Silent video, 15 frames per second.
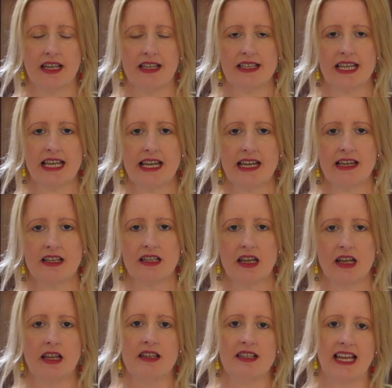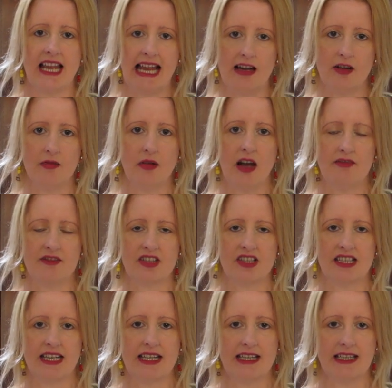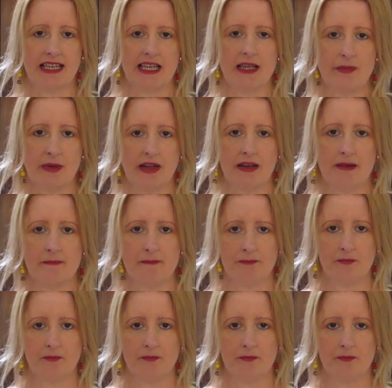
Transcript: T's to help obviously keep it